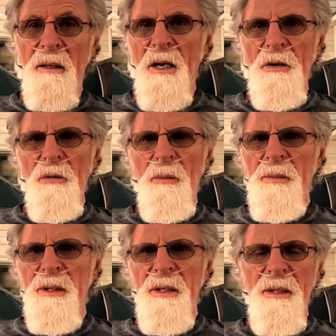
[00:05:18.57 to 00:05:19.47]
I knew
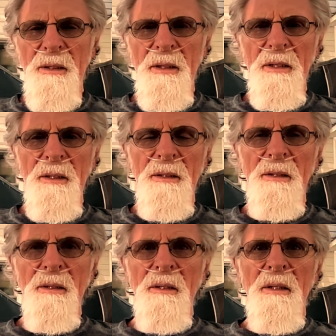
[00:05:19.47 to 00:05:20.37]
immediately.
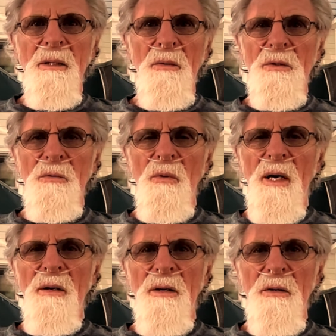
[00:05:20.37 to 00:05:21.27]
It was
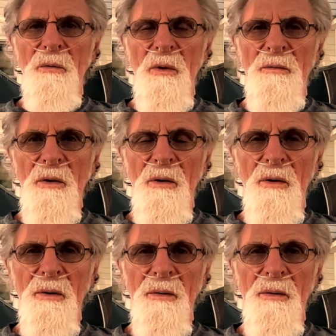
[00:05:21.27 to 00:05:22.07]
right on the river,